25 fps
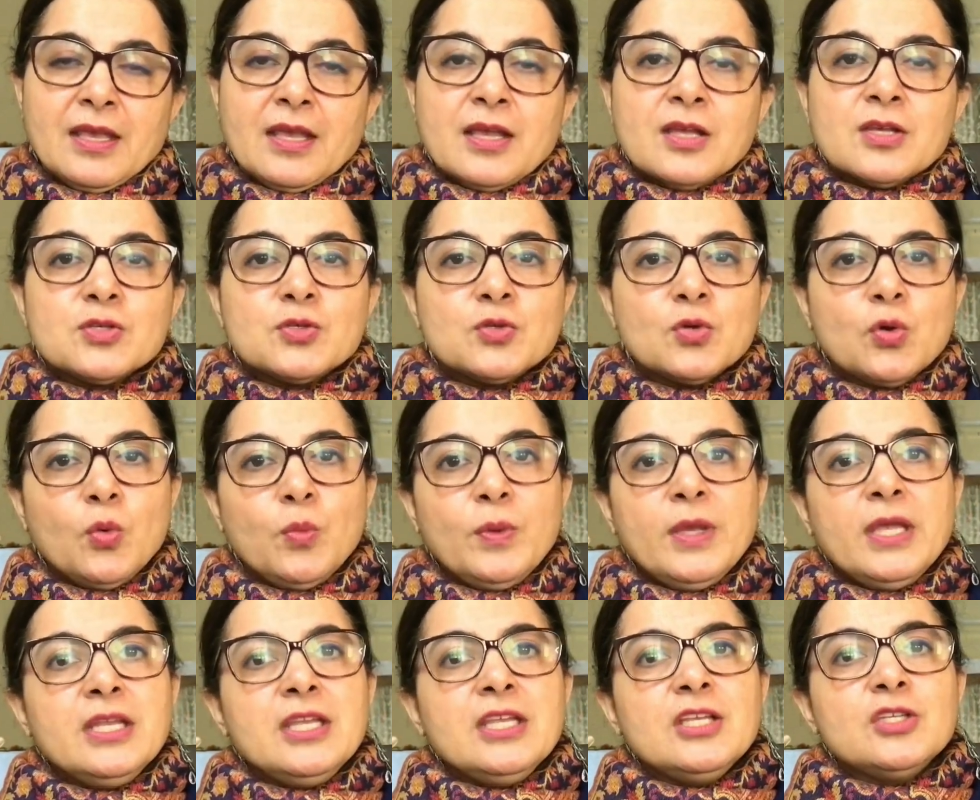So
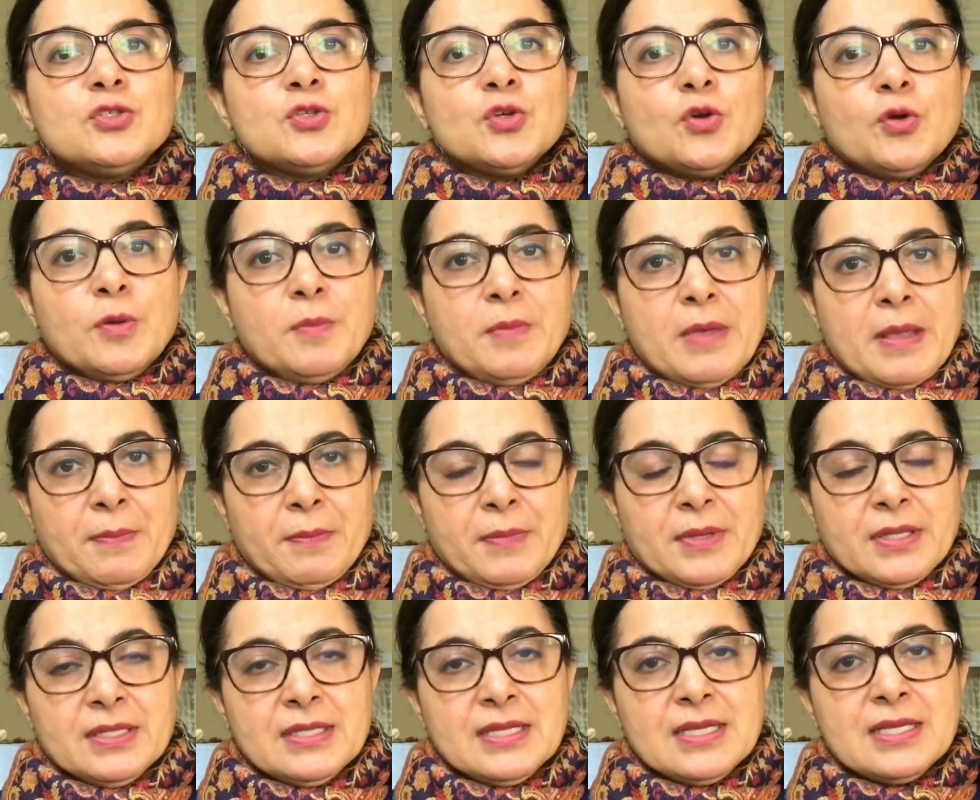we need to
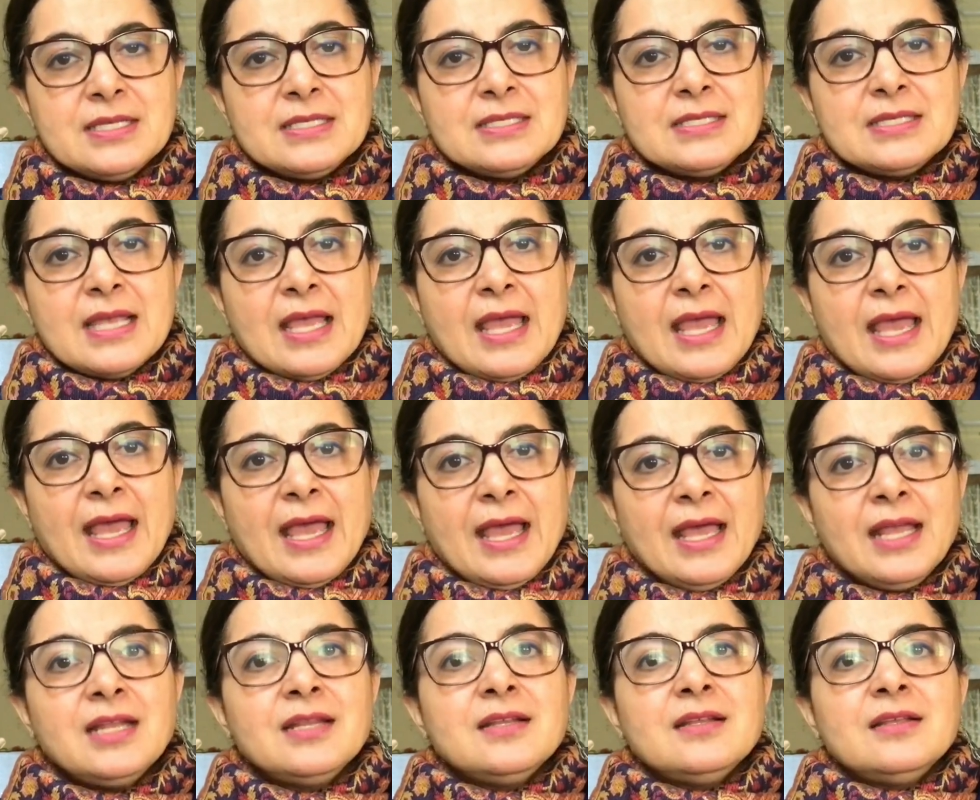remember this
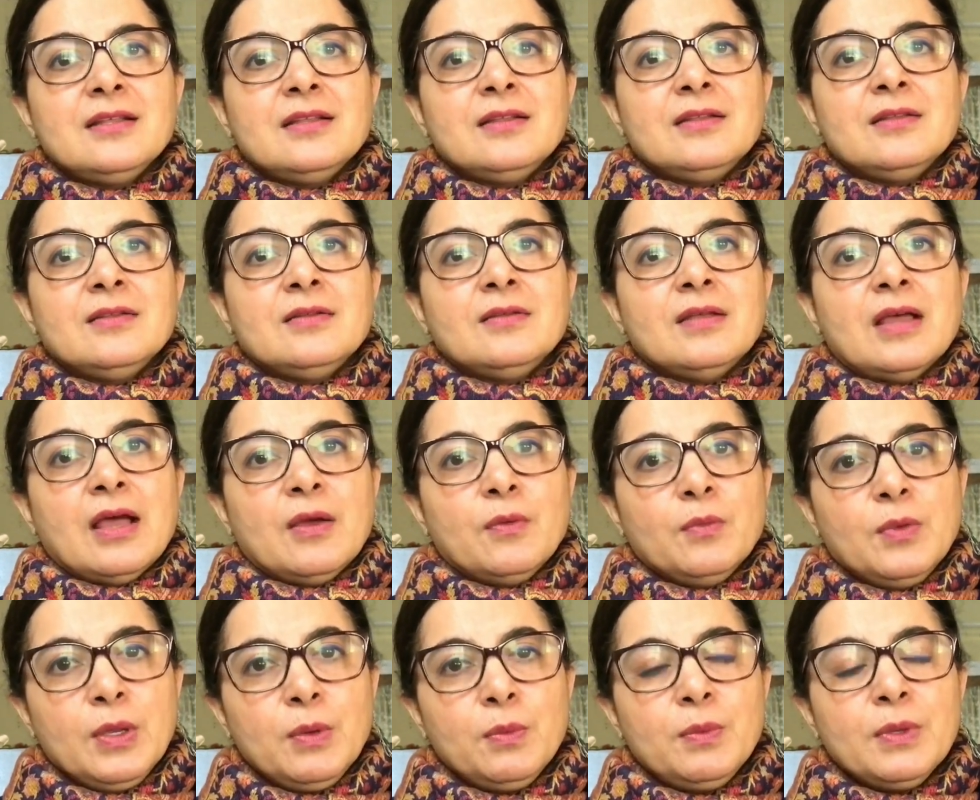and
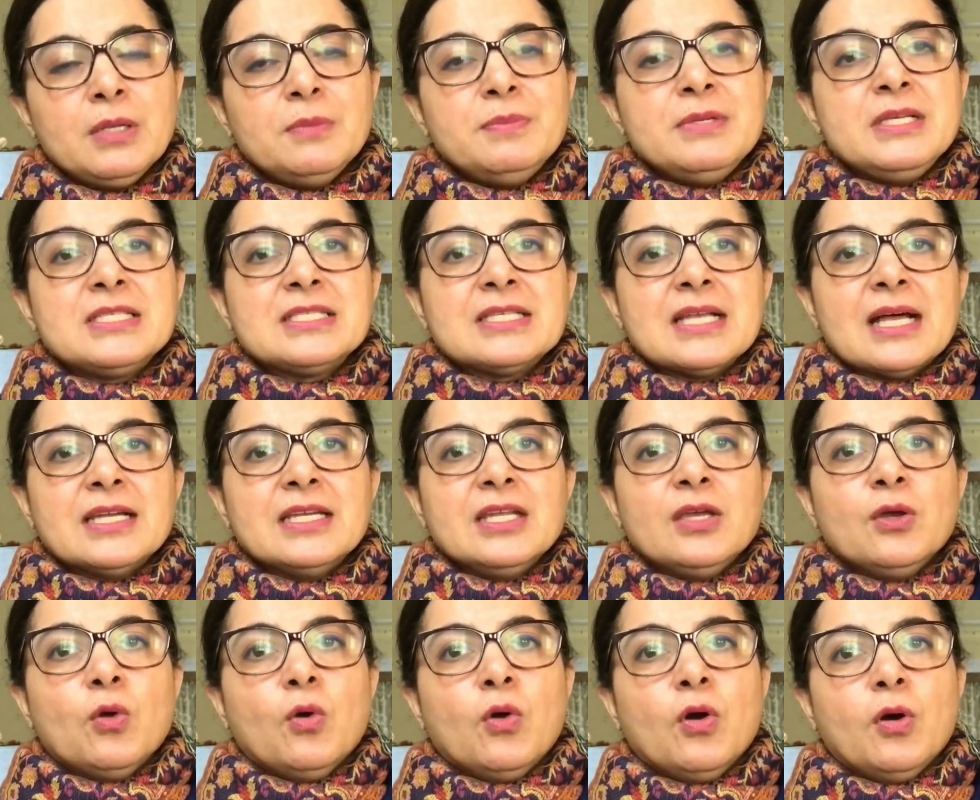we will be
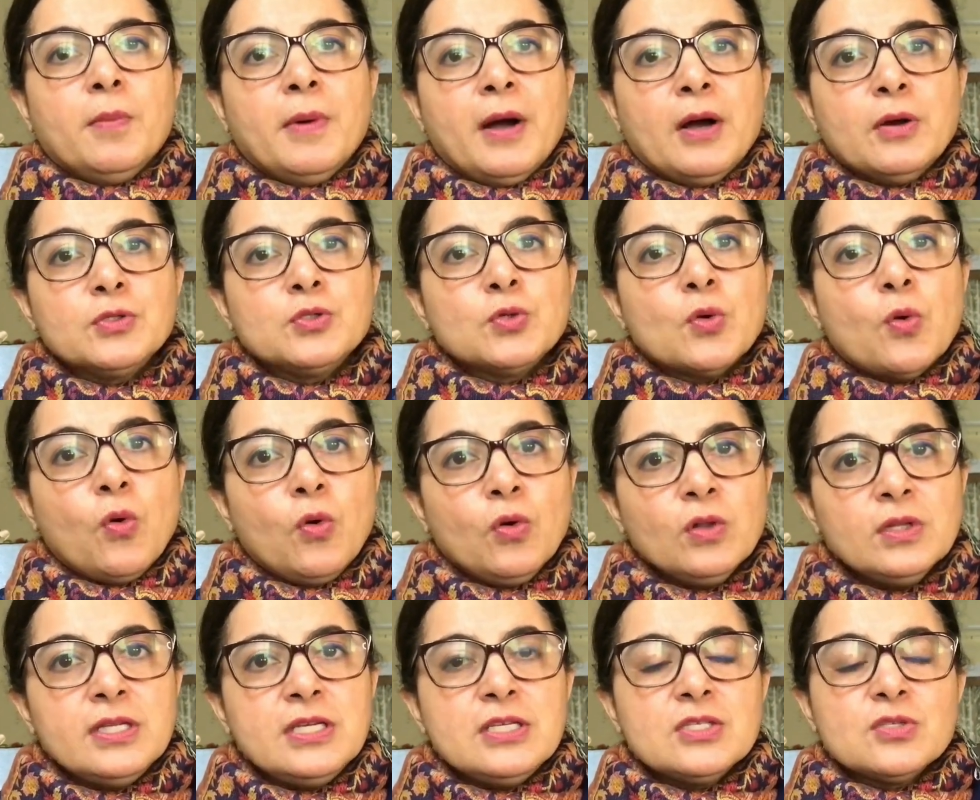studying about all
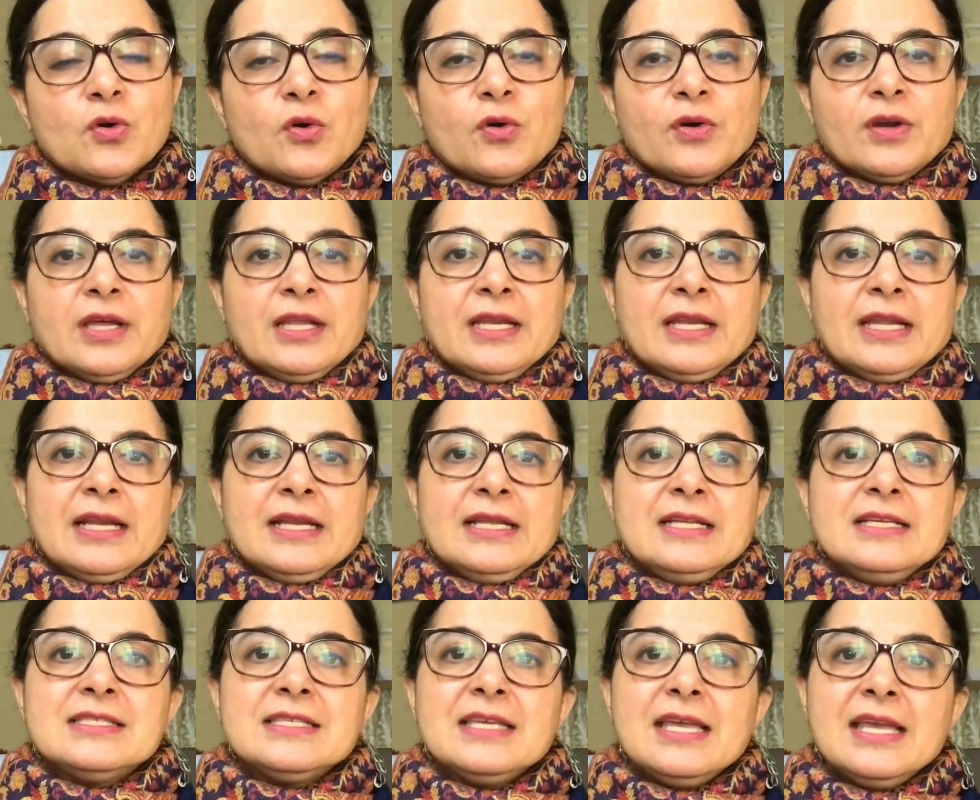these
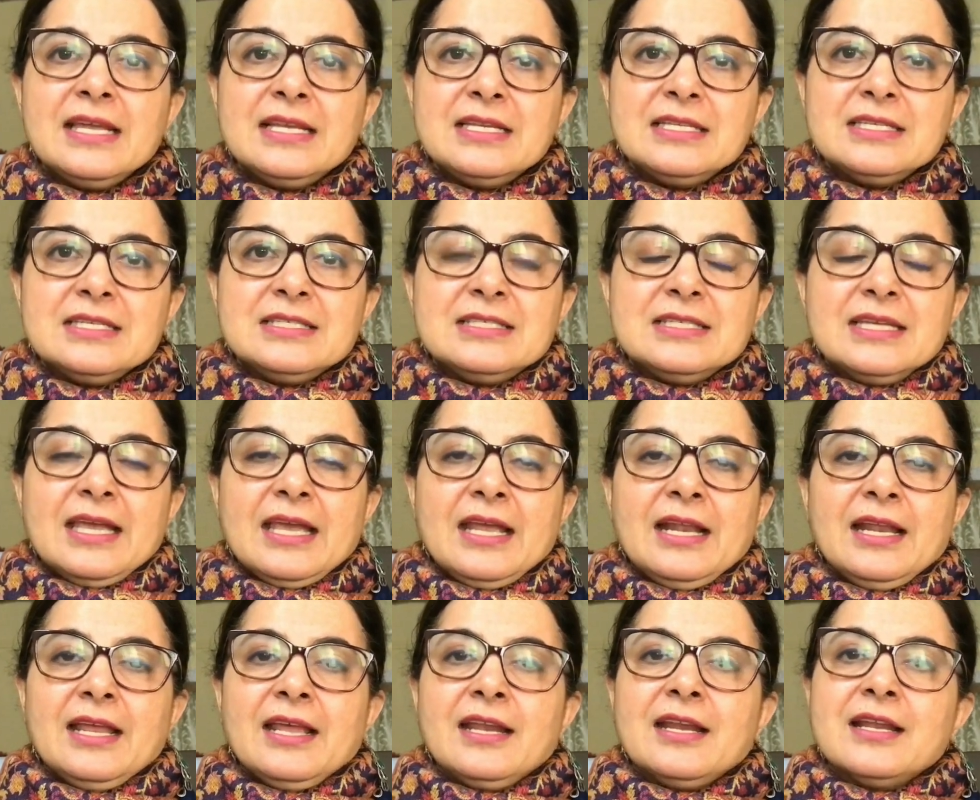organelles in
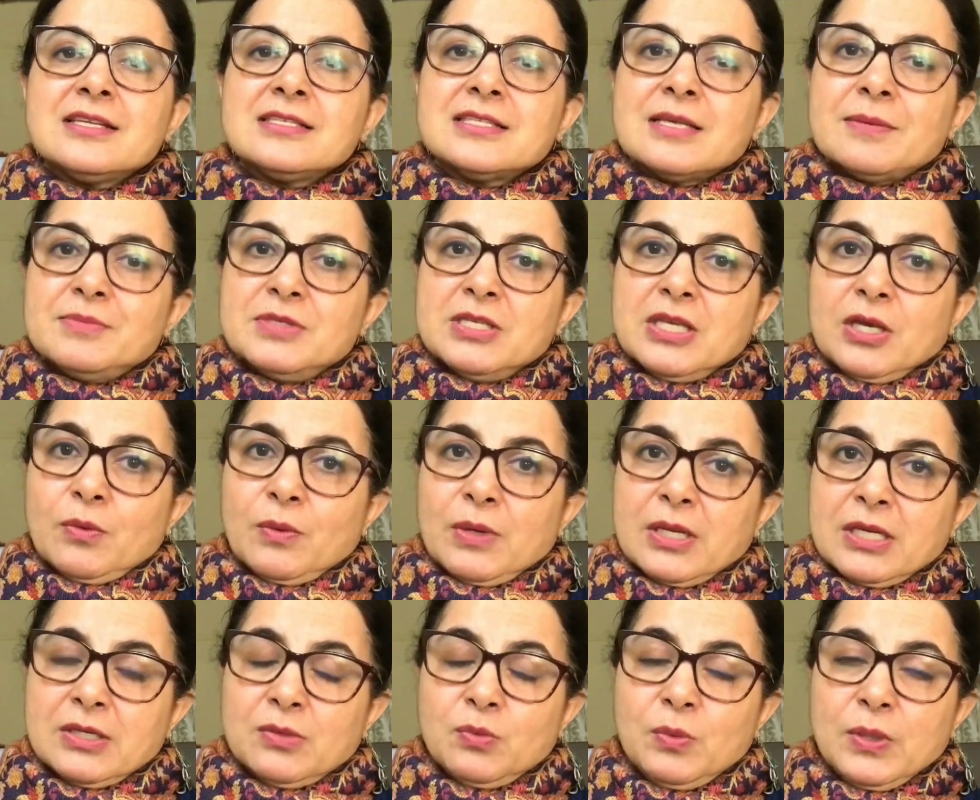detail in our
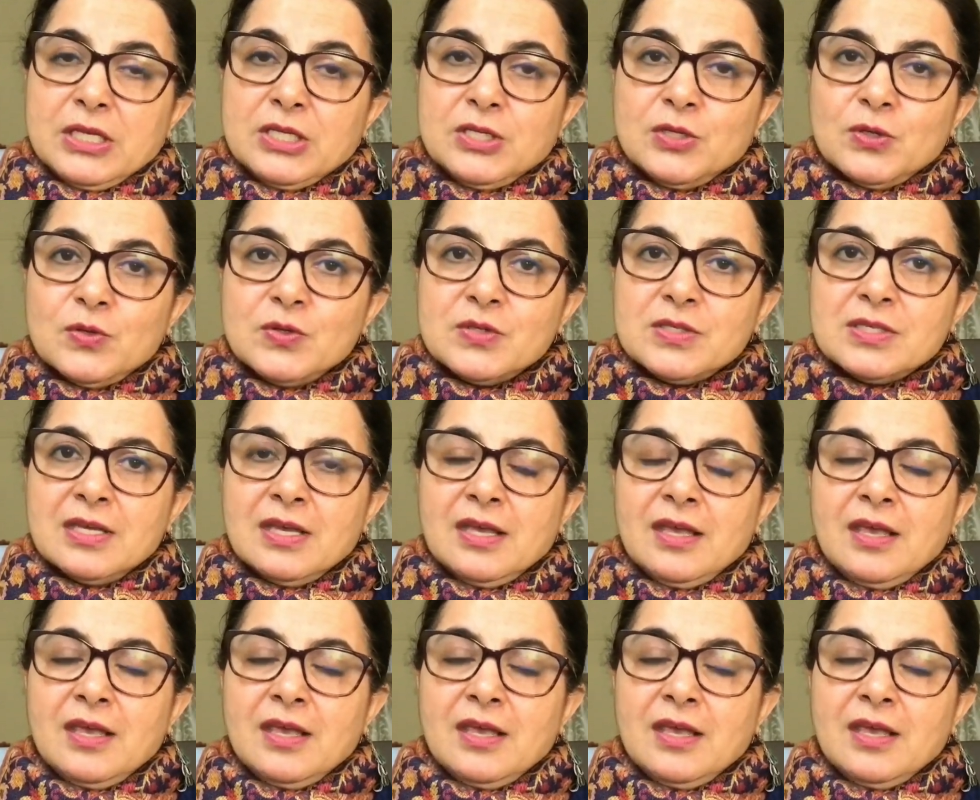subsequent videos.